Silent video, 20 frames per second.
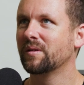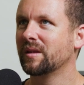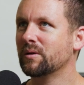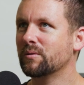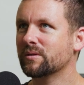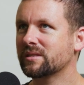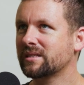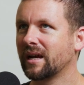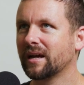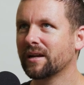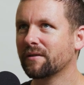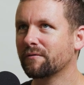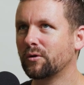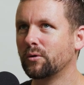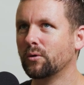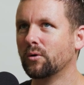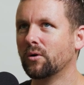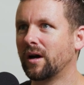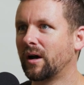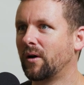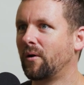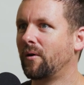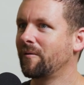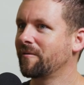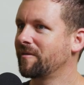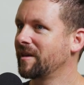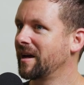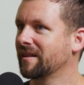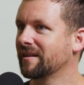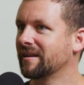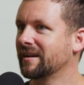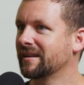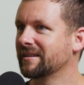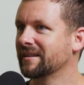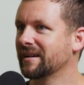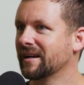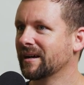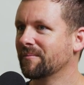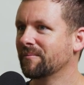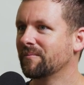It was kind of cool how all of that lined
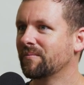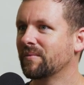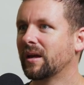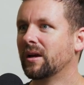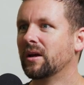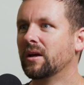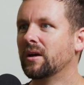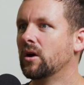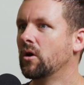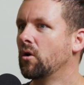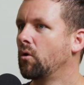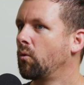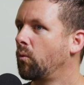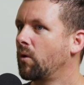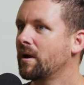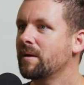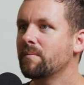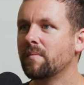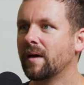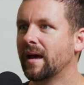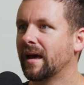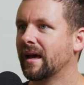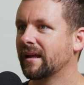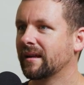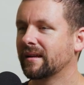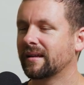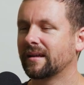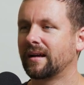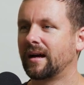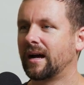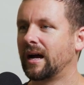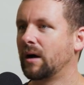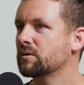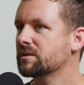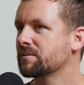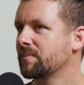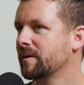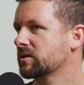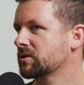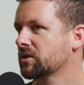up. We met. I was
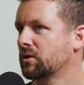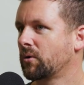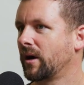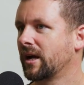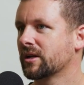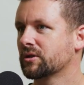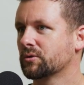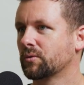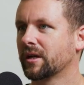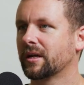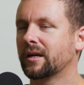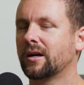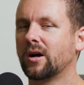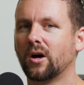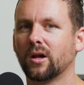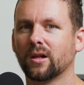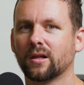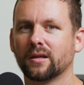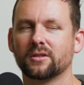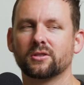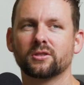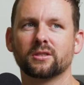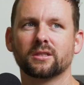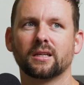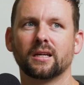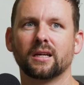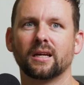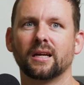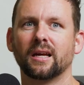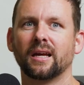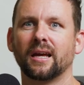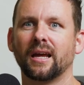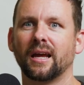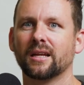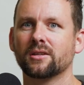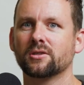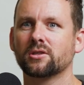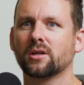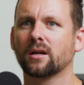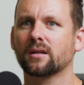about to graduate college,
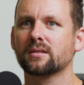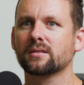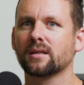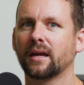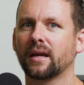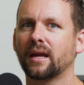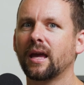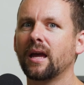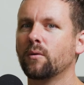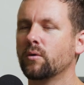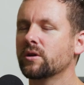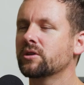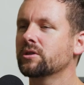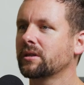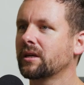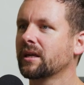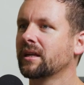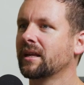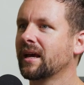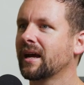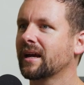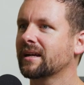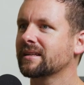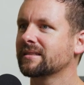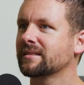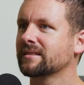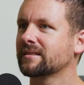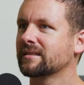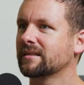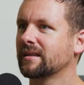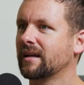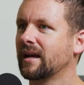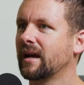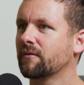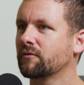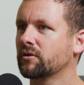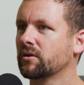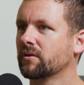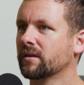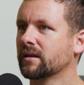and Chuck's like, hey, we should connect
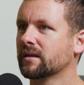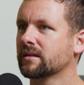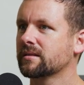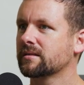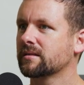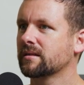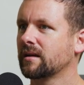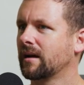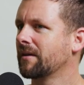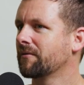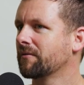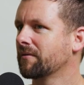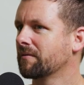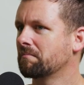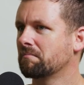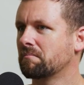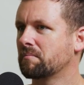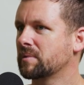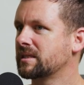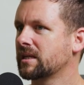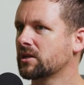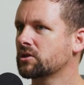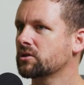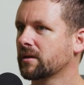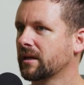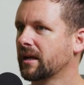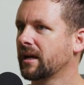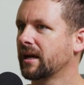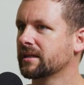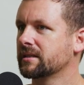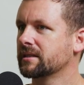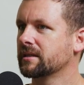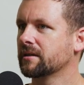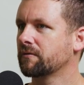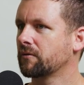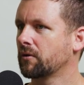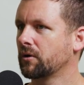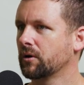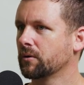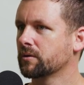after this. I have potentially an idea
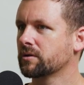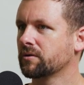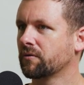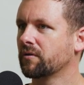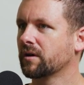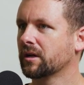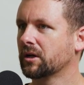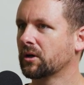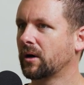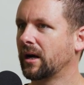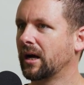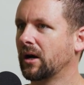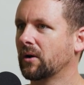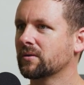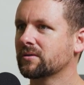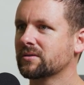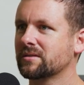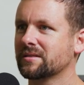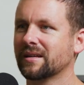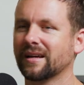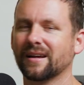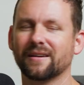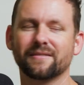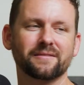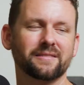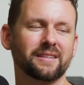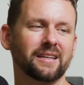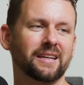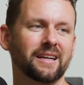for you as you figure out stuff.